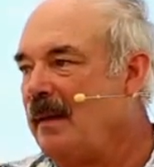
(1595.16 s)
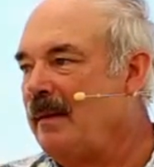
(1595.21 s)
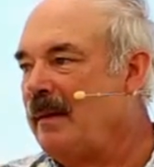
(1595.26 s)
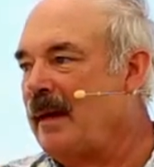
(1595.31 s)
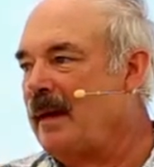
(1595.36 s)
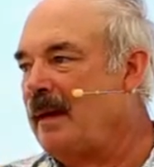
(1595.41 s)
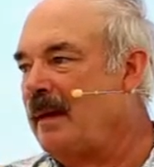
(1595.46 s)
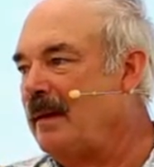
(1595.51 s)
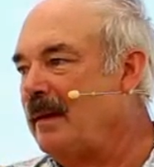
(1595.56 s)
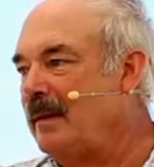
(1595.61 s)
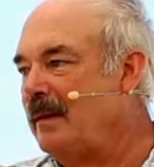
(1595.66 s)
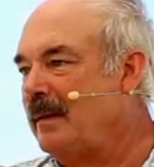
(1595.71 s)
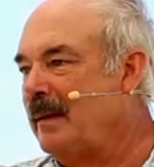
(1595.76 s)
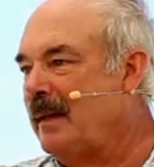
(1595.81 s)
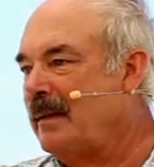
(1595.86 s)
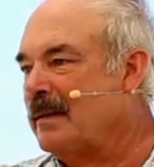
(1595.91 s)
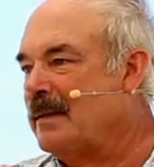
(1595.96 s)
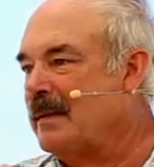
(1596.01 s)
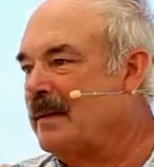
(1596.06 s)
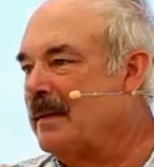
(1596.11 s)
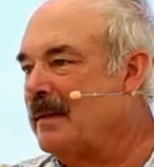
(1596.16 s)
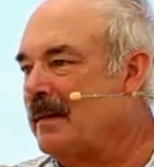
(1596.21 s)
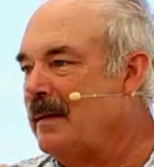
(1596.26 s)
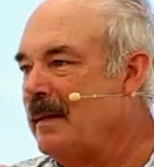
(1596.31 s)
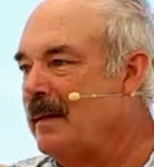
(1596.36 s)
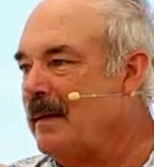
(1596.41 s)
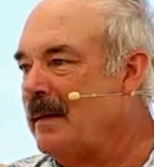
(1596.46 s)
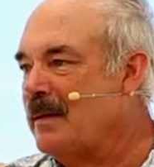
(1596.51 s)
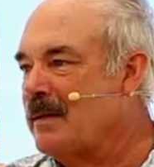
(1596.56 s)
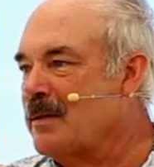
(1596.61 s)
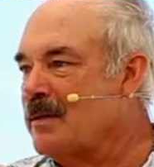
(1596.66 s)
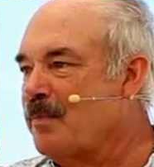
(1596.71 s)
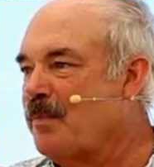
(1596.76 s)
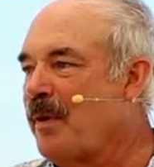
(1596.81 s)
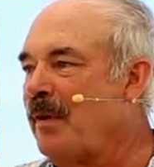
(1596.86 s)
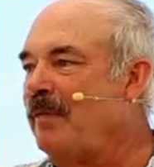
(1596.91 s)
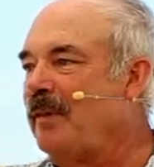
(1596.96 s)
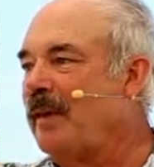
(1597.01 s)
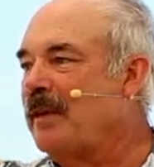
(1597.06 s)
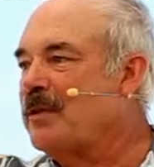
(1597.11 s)
that, uh, that uh, is
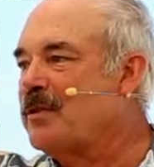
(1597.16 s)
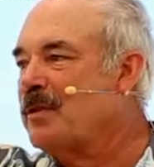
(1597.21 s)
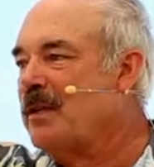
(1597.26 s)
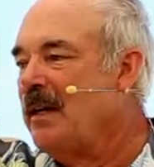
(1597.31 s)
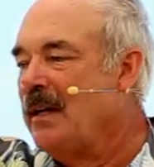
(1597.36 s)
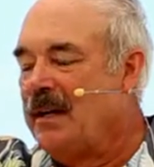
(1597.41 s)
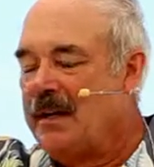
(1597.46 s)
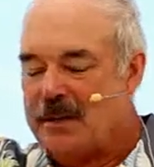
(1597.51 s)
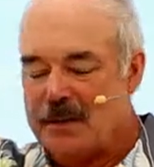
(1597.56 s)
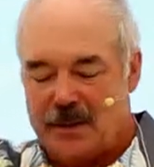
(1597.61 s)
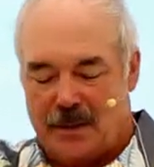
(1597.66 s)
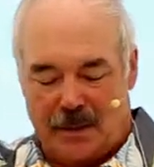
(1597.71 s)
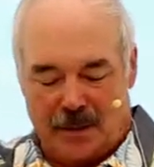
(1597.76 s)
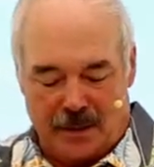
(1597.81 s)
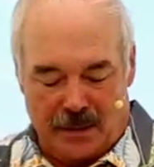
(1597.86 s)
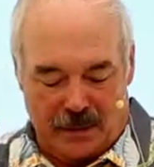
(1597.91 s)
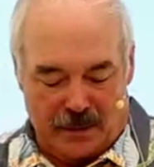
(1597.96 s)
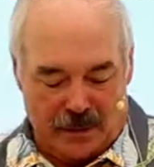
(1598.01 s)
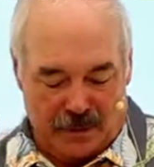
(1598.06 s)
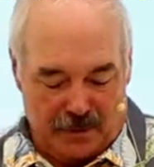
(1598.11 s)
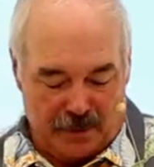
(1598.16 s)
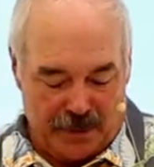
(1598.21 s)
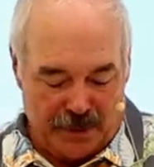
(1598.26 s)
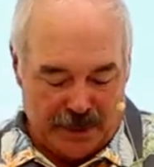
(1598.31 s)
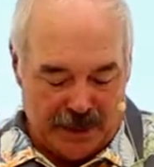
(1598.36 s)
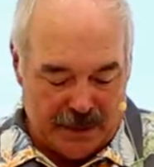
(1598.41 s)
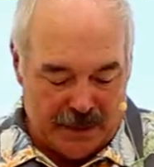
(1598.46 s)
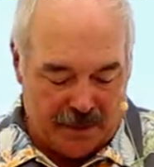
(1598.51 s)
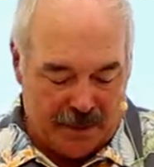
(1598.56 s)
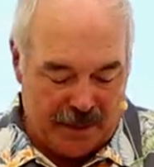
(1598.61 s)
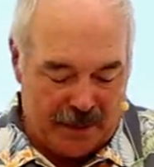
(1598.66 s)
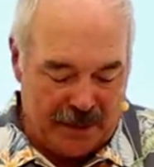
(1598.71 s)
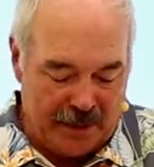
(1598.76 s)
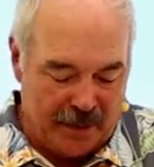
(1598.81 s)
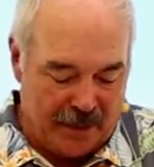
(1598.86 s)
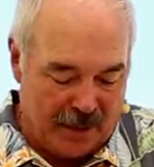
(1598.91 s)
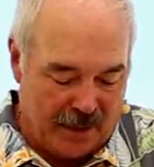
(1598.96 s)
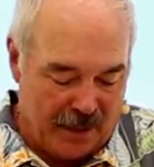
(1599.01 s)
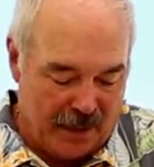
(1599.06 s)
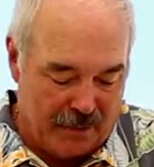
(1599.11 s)
privileged to participate
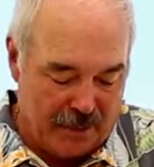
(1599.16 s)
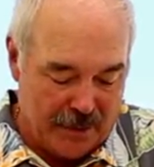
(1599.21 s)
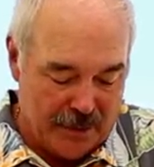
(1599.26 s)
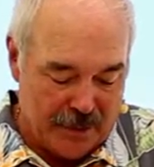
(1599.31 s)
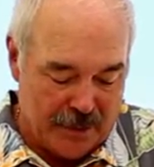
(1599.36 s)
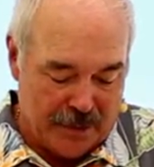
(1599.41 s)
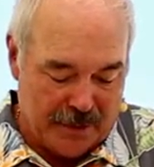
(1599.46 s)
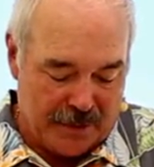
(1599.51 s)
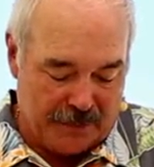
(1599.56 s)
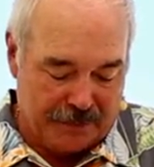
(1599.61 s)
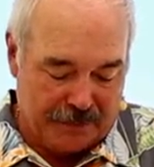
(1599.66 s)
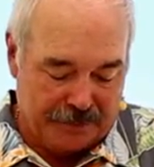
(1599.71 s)
in the harvest.